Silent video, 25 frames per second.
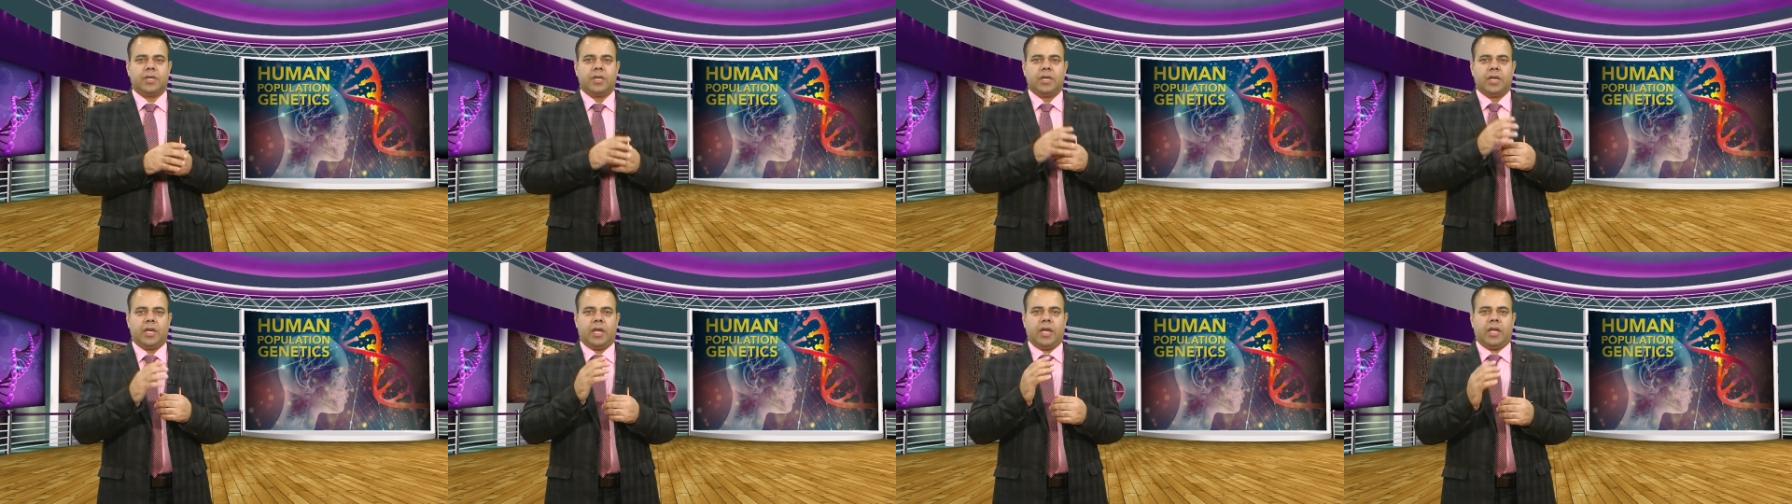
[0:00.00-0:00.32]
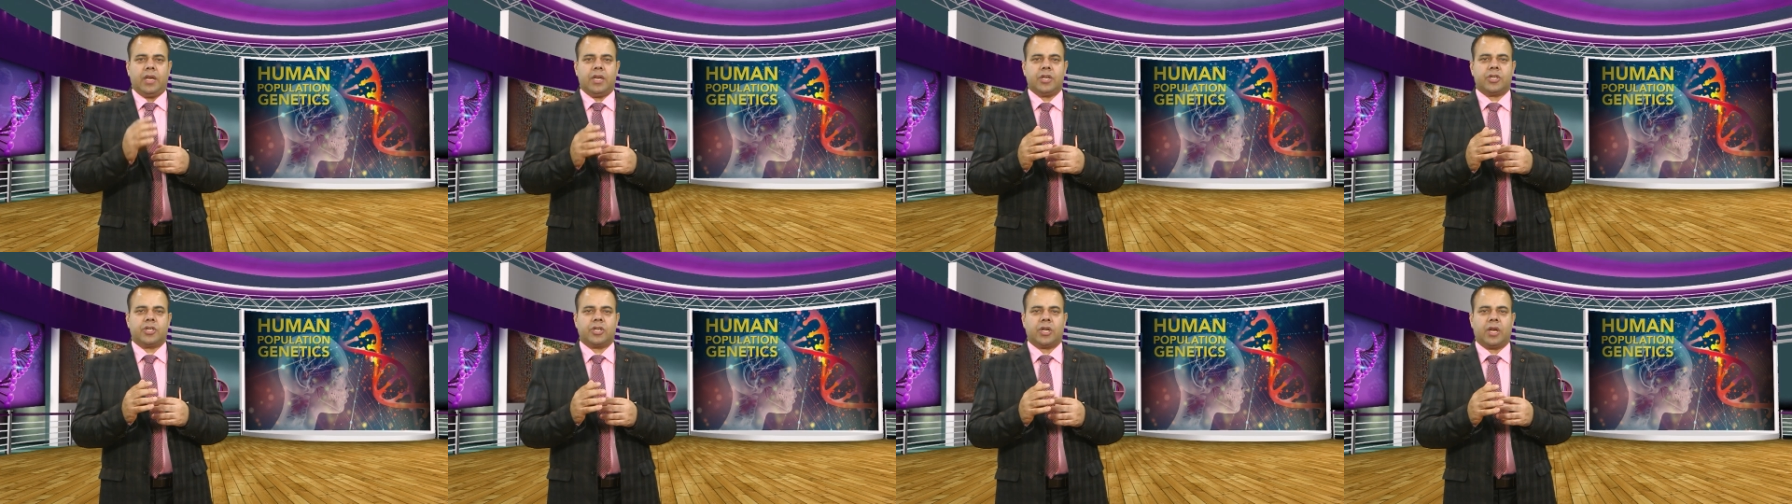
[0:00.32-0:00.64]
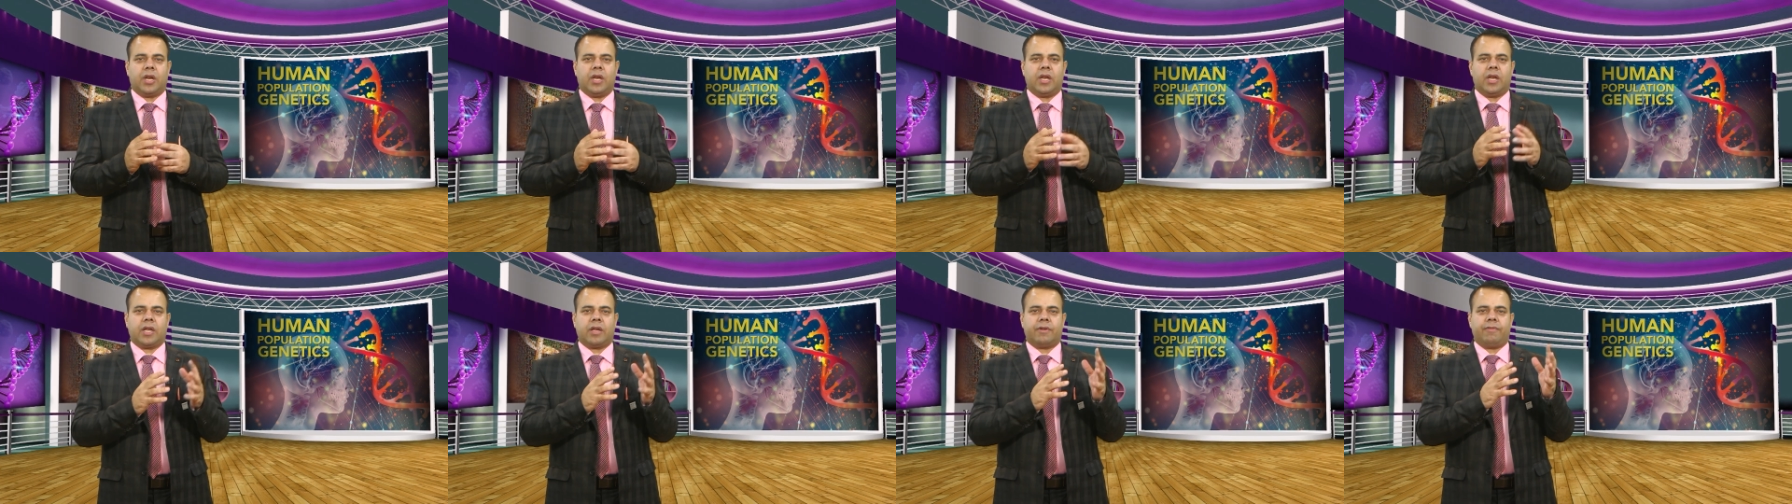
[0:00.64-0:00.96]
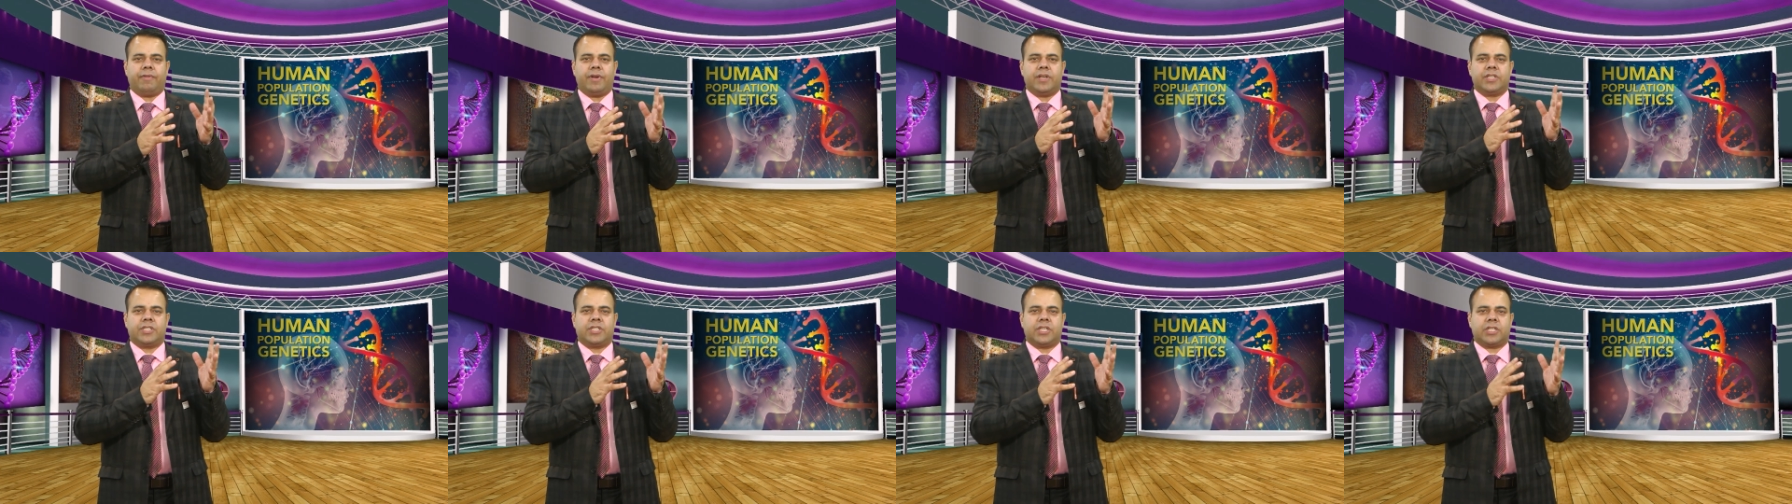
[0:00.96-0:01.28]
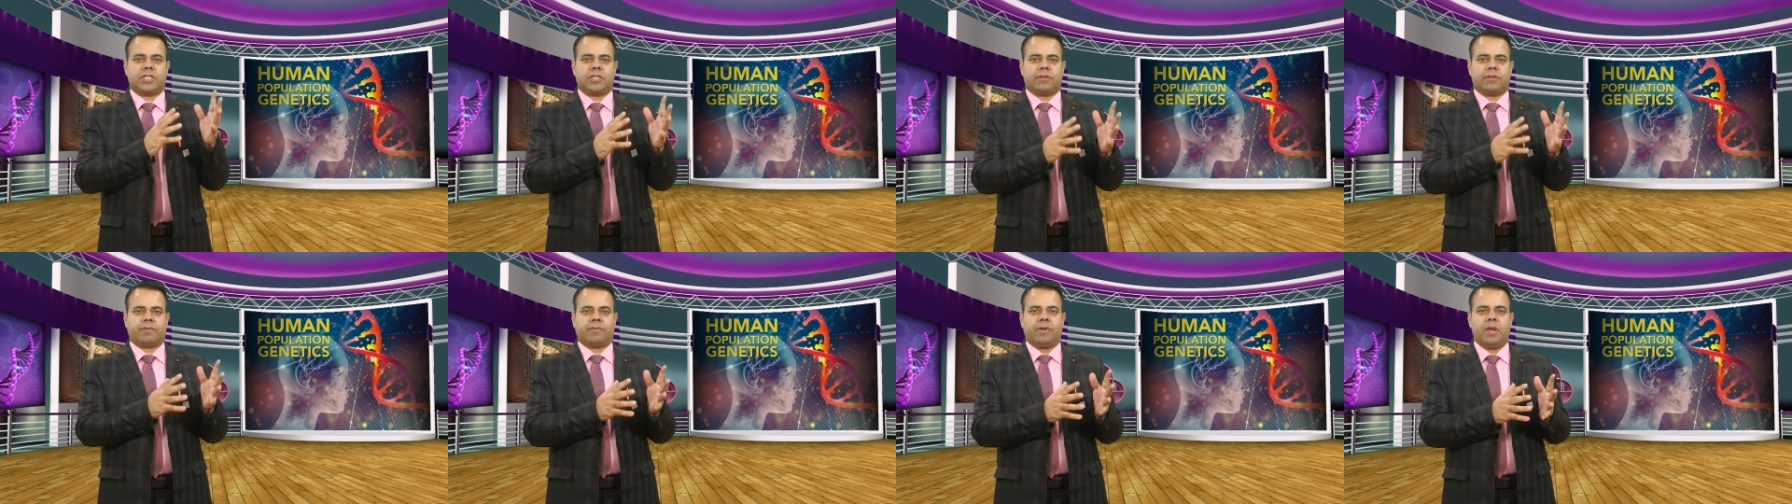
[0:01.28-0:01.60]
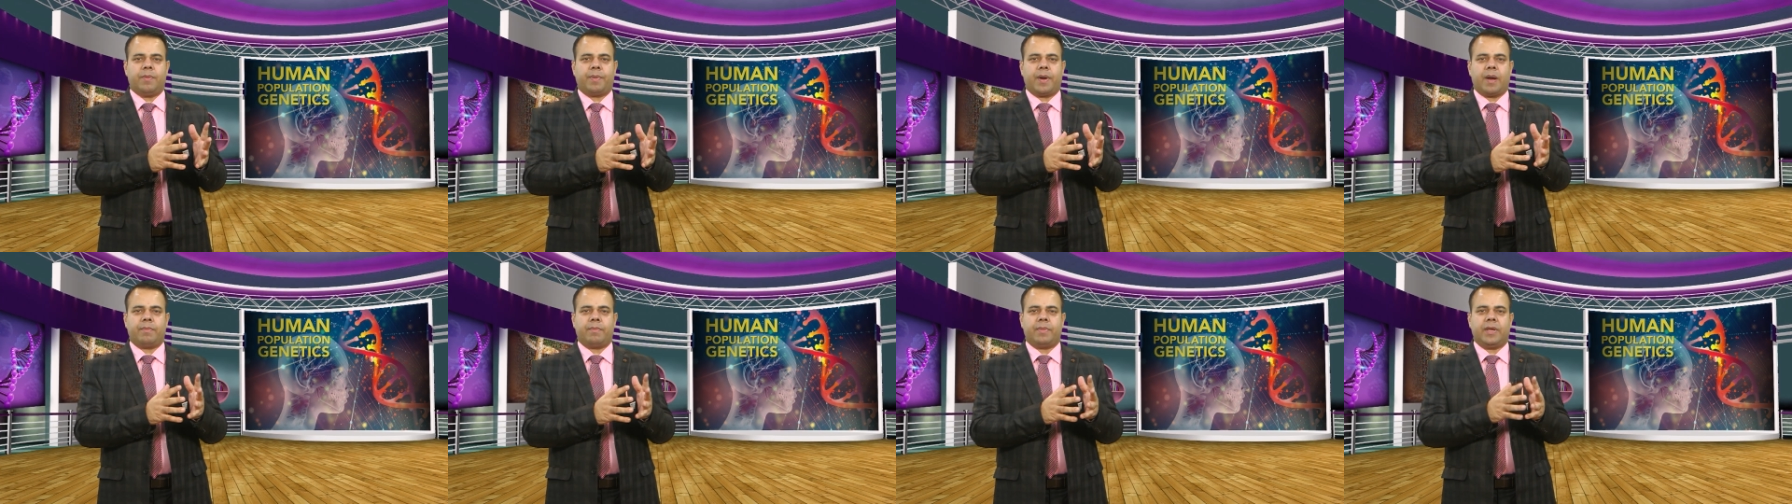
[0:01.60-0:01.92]
Initially, linkage
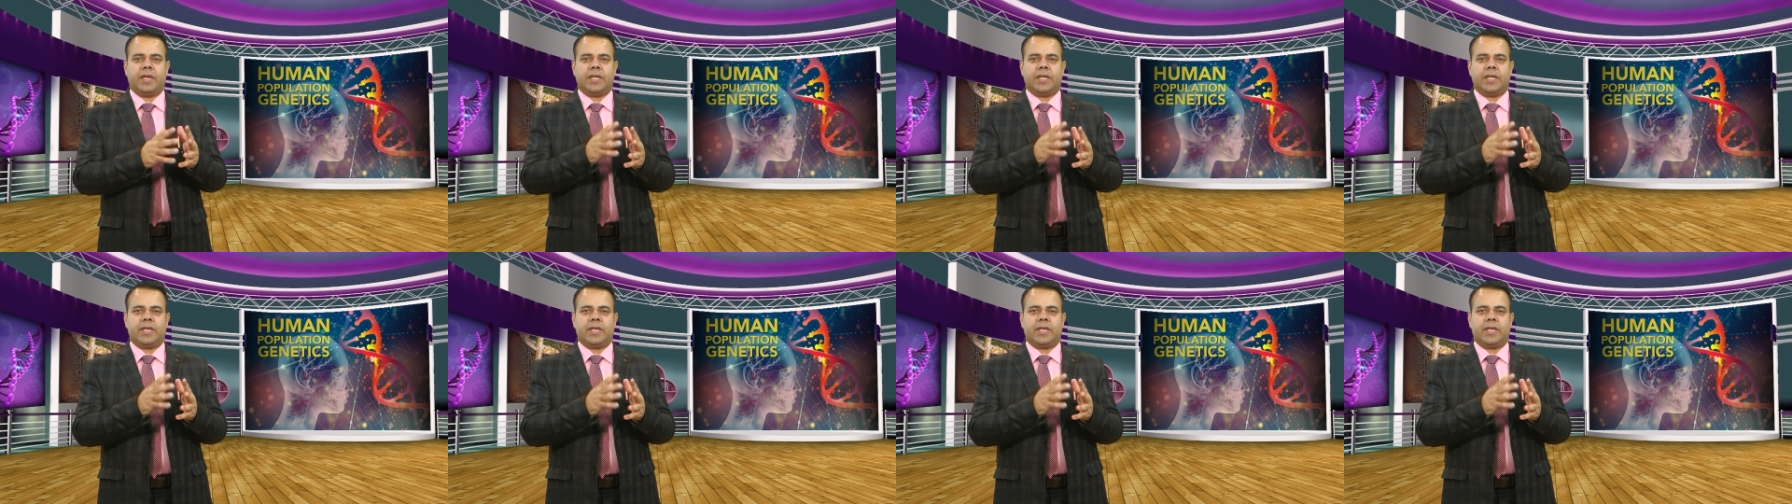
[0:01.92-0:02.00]
disequilibrium